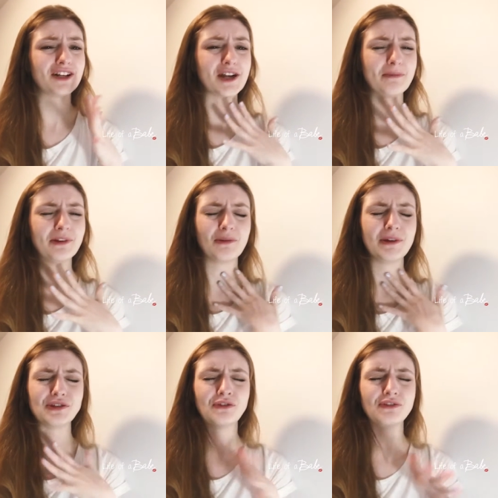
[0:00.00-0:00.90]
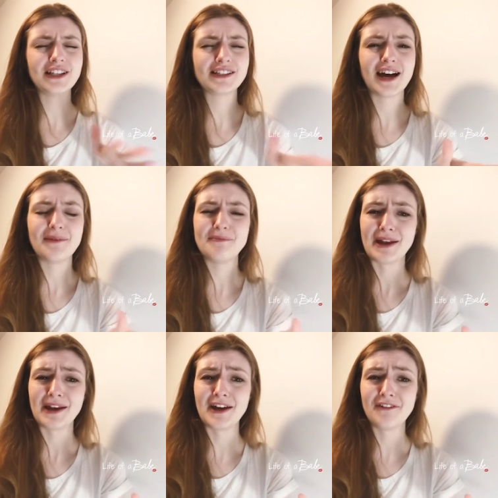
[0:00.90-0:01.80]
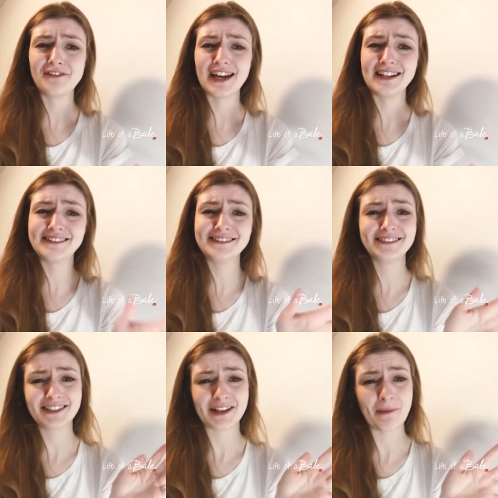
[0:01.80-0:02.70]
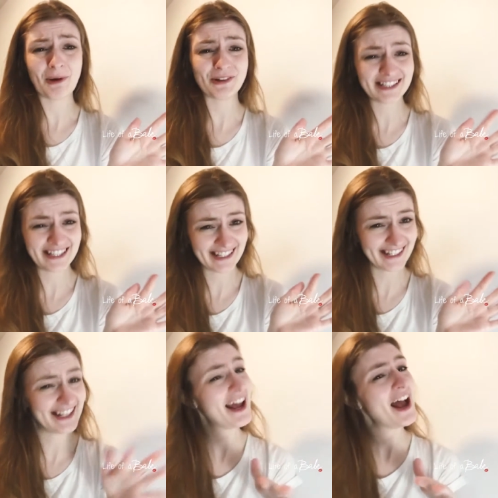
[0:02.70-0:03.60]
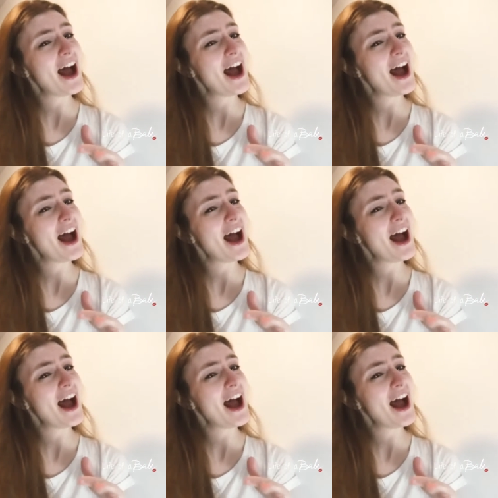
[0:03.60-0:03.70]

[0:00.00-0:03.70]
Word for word: fudged up a little bit, so hopefully it's not bad enough that not posted.